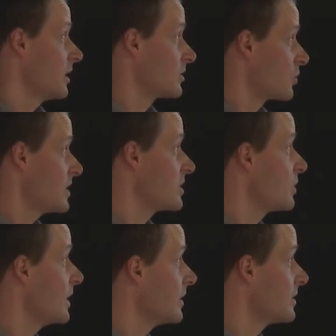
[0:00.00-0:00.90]

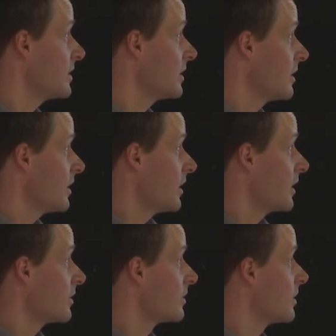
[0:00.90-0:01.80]
traceability,
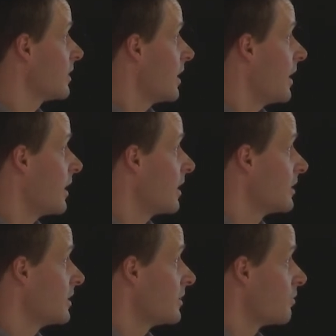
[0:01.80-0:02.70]
and
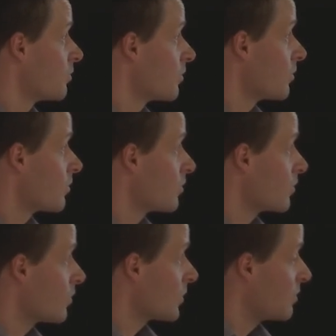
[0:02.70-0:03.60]

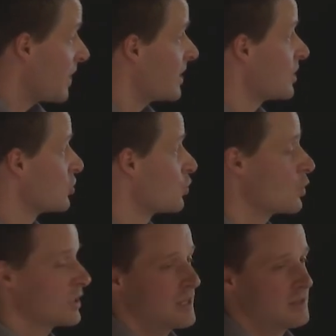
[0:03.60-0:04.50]
making
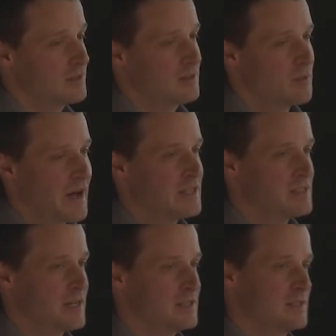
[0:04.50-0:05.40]
sure that the mine
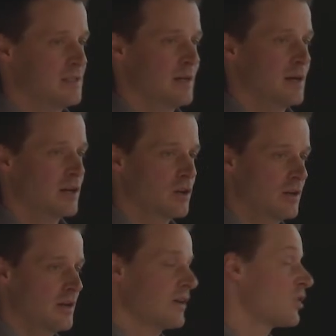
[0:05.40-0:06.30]
sites
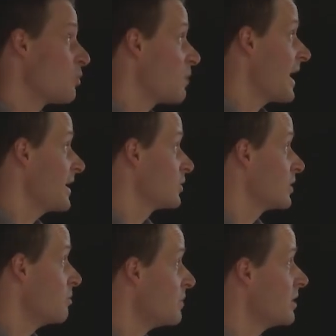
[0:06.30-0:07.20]
comply to
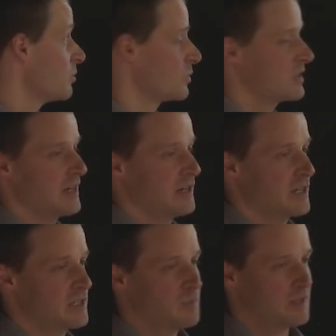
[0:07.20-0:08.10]
the minimum
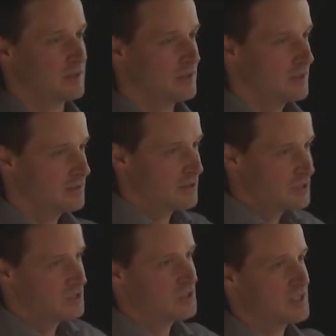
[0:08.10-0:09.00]
standards. But there
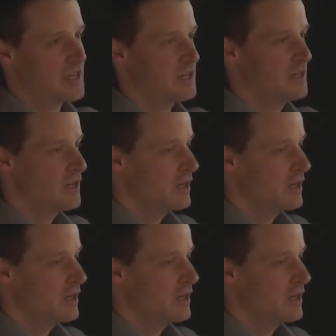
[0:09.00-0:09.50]
is to say,